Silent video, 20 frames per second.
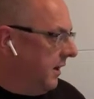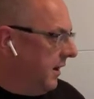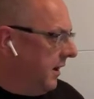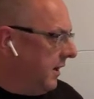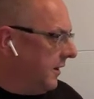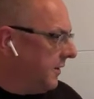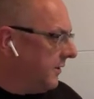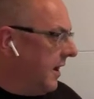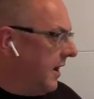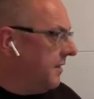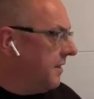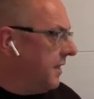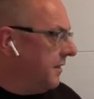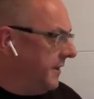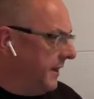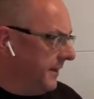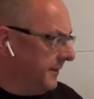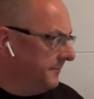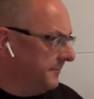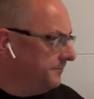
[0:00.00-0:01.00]
uh, rather
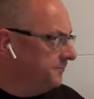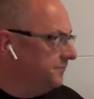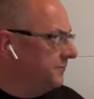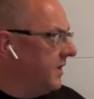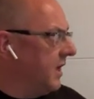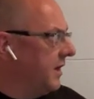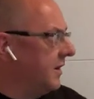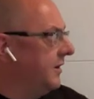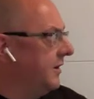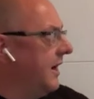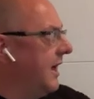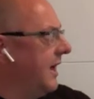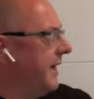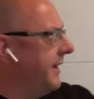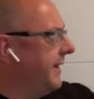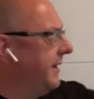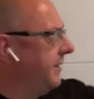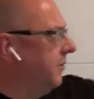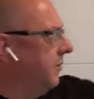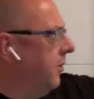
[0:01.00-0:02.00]
than
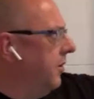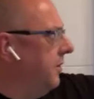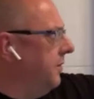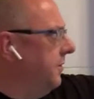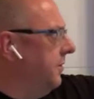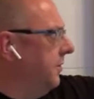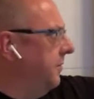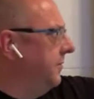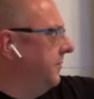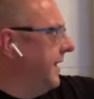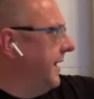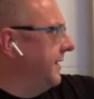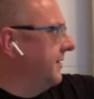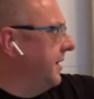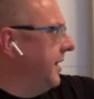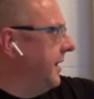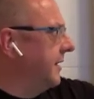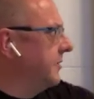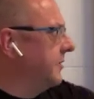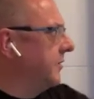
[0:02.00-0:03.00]
relying on
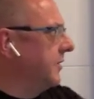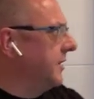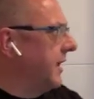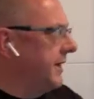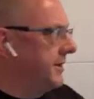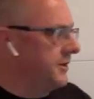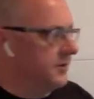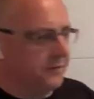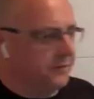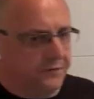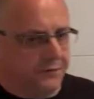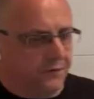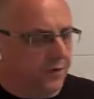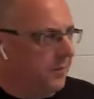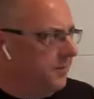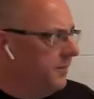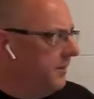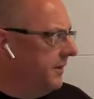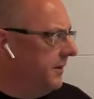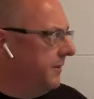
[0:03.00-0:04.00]
data aggregation
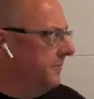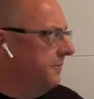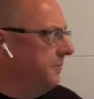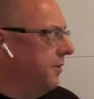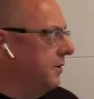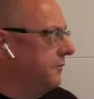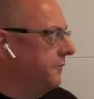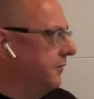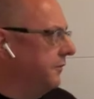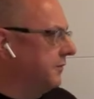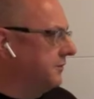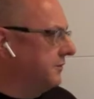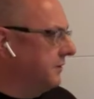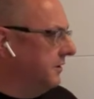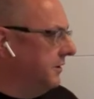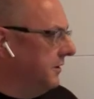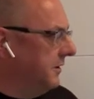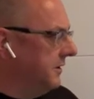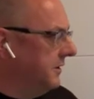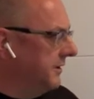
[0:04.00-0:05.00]
from the workforce
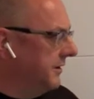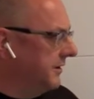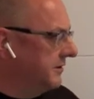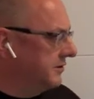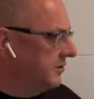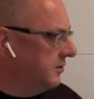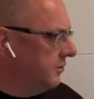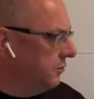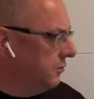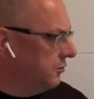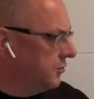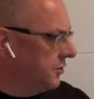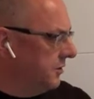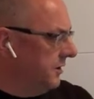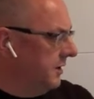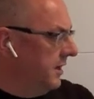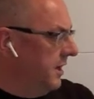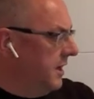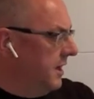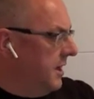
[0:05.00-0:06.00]
analytics solution,